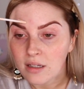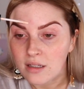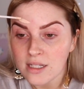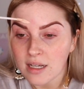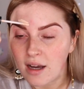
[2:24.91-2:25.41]

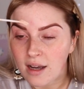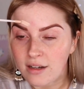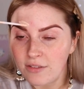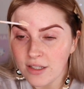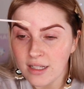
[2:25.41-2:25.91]
because I
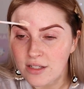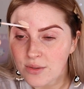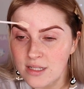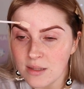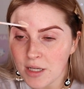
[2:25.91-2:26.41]
kind of feel like
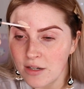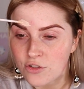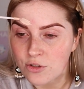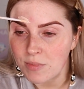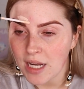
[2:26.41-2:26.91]
doing some kind of
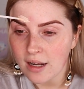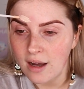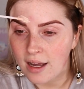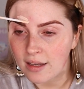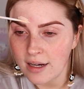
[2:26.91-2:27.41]

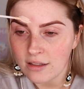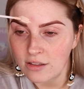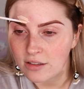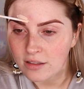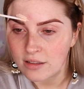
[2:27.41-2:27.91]
dramatic eyeliner
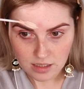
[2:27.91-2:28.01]
look.